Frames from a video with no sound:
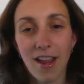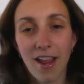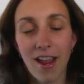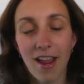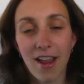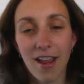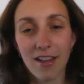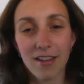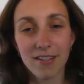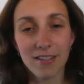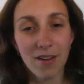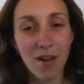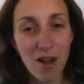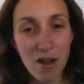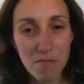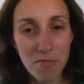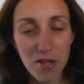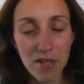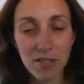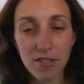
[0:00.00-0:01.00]
and
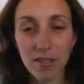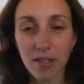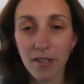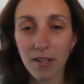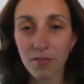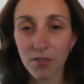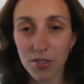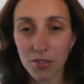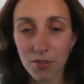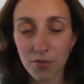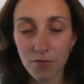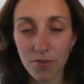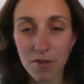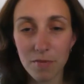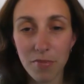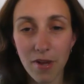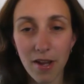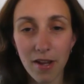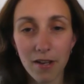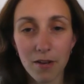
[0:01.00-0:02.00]
comment and give us your
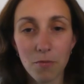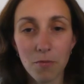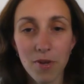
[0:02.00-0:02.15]
feedback.